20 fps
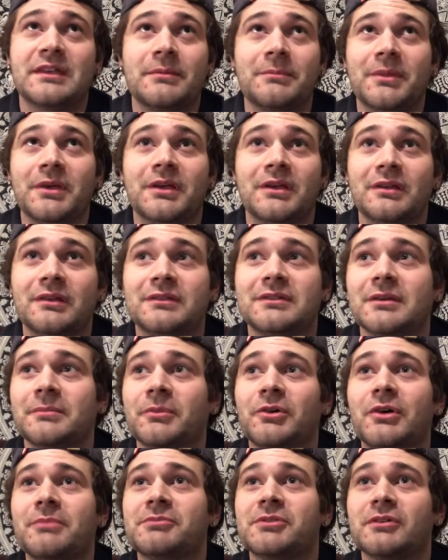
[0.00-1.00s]
give me some
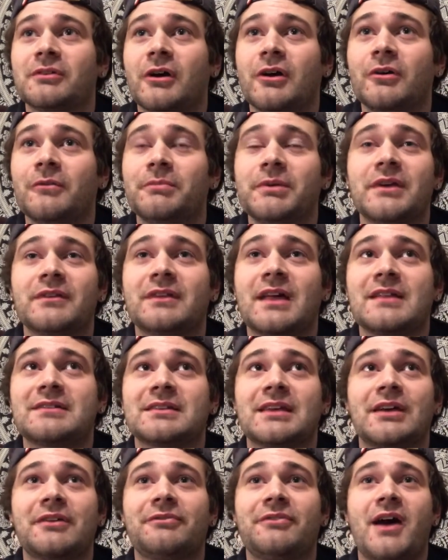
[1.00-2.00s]
glimpse of hope, because that's
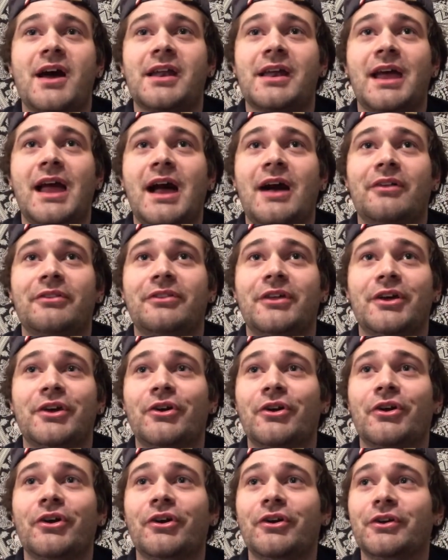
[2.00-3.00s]
like finding out that
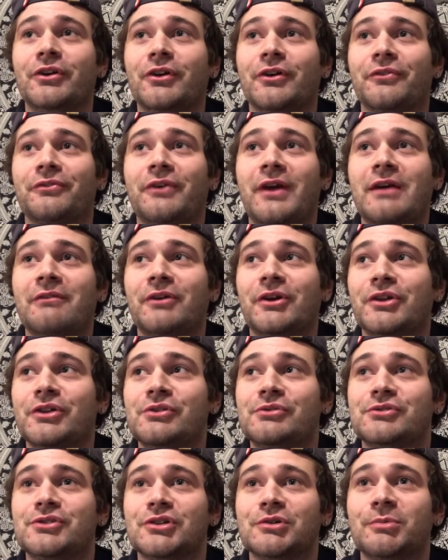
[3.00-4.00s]
your favorite
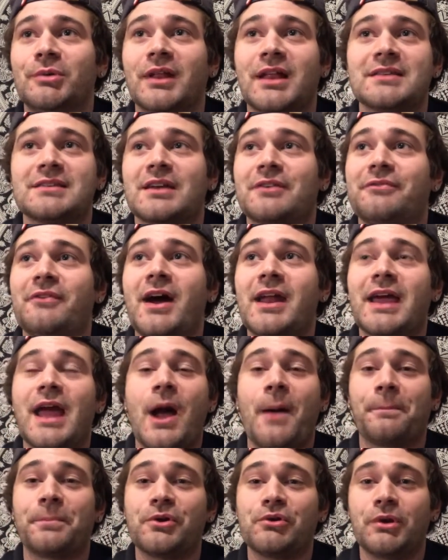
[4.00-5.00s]
YouTuber, that's like finding
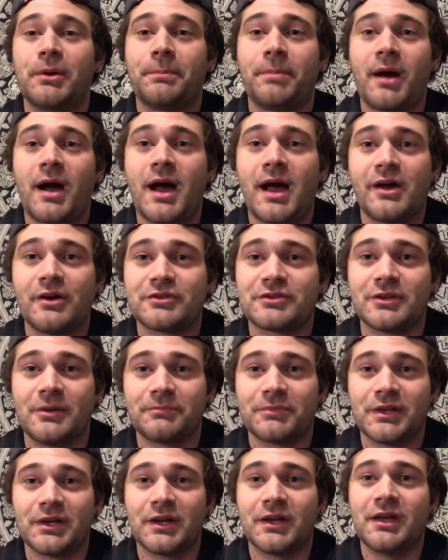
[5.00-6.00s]
out PewDiePie or
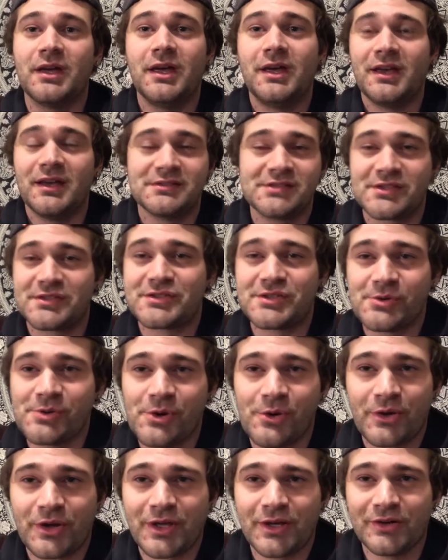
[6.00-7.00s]
something, is a
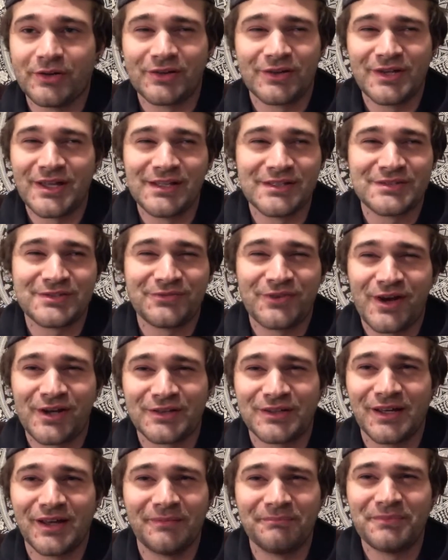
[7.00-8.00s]
serial killer. It's
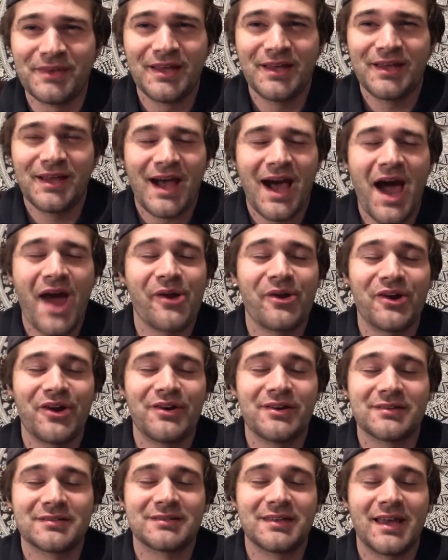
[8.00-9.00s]
f***ed up. I don't
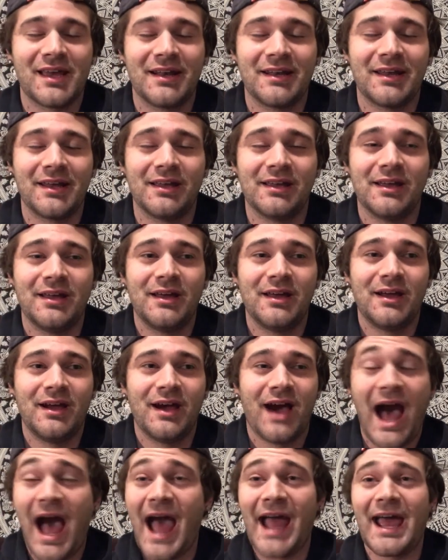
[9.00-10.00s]
understand it.
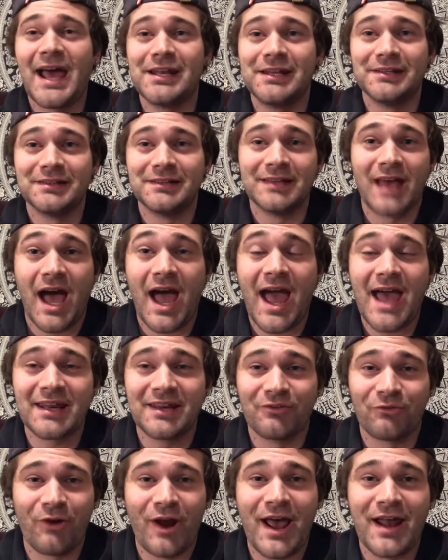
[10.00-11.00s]
I had
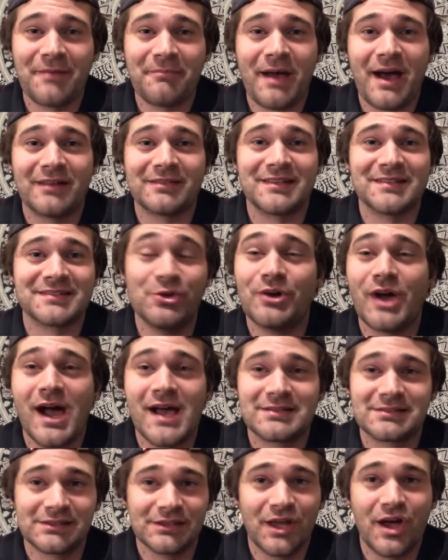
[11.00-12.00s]
to rant about this. You
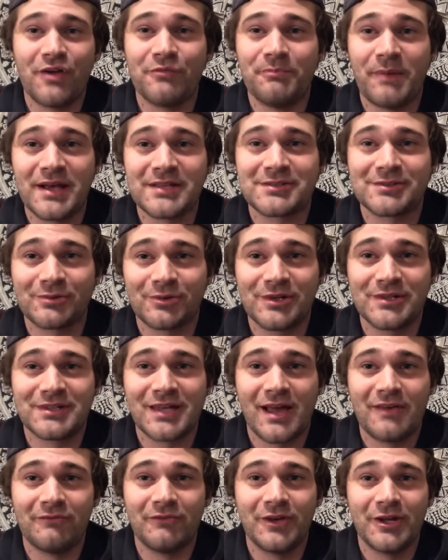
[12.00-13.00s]
guys love my story
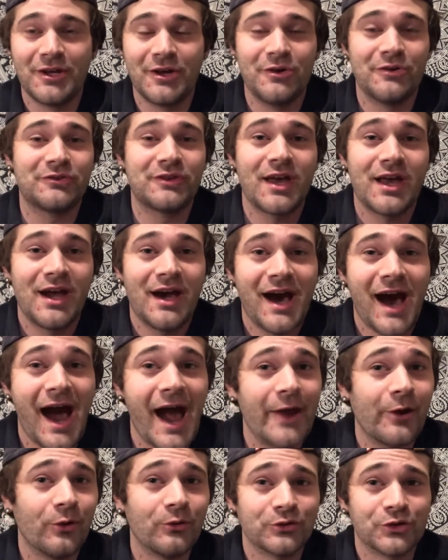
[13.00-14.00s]
time videos. I
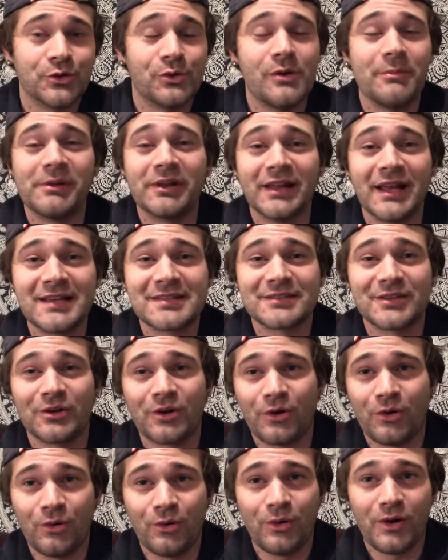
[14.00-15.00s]
don't do them unless they're
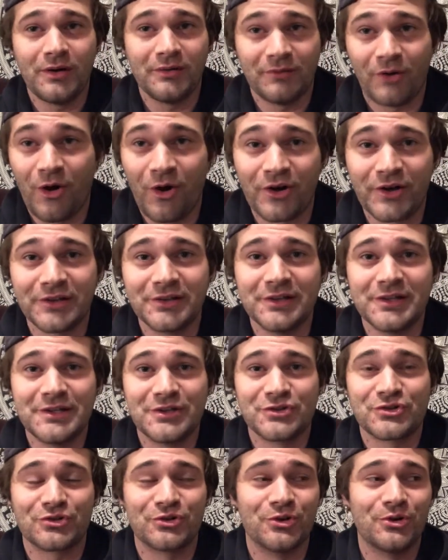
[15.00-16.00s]
wholeheartedly the
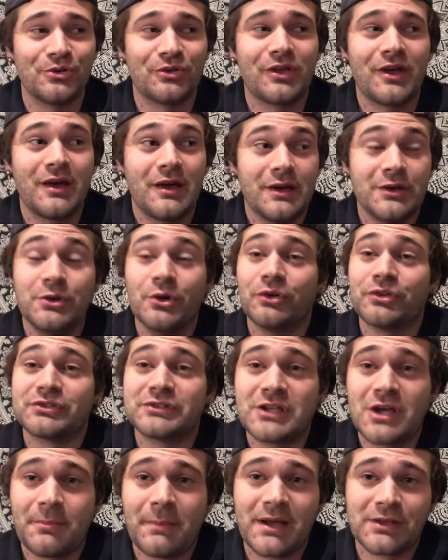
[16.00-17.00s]
truth. You'll
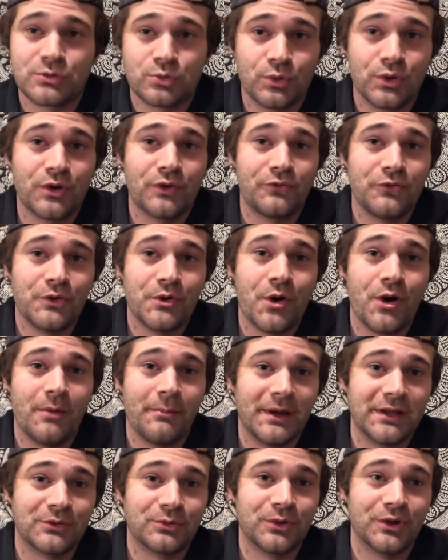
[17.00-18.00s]
see on my Twitter, if you go on
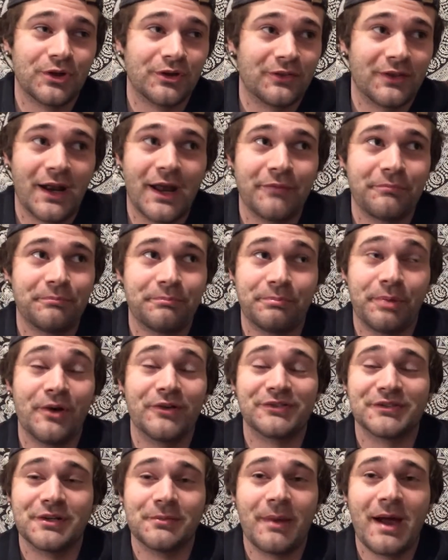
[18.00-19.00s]
my Twitter, that I
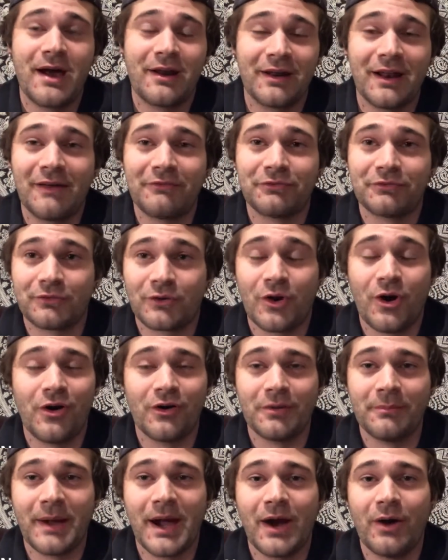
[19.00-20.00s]
posted about it. I've called
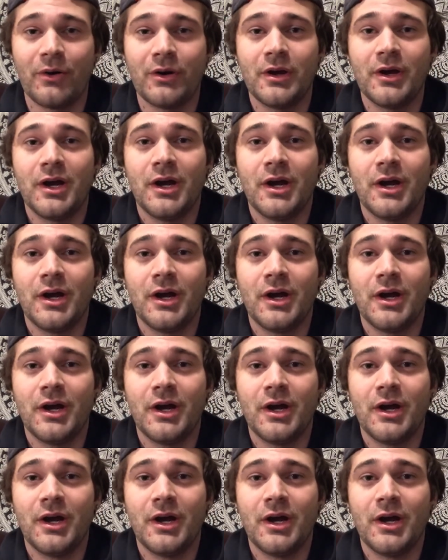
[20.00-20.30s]
them out.